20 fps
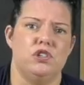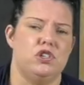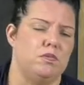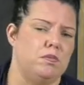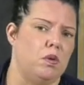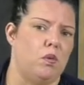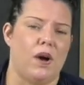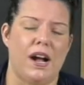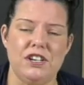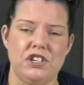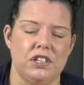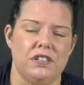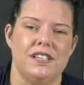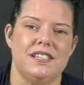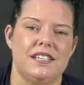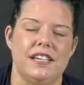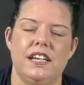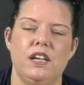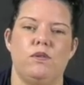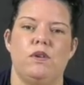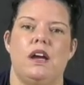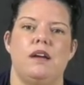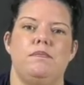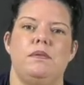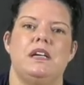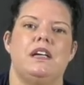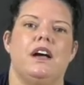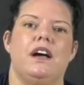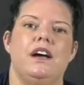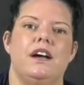You should be watching this anyway
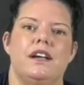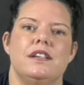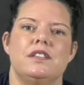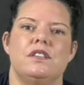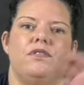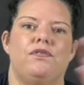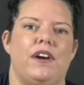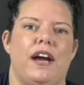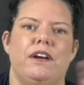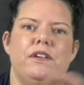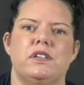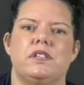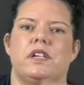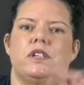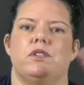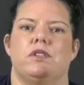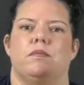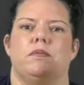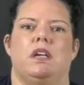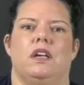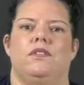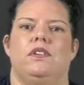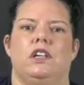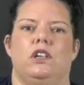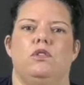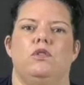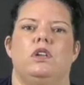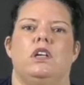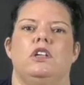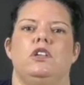because the firing schedules I'm giving
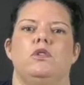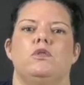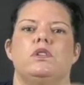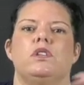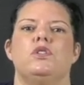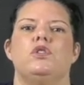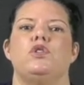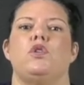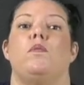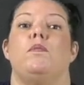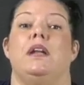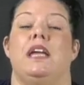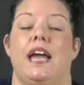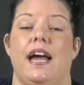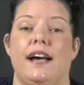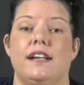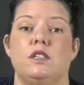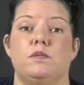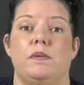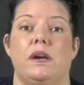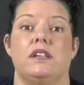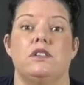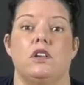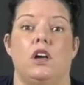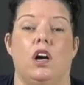you can use in so many aspects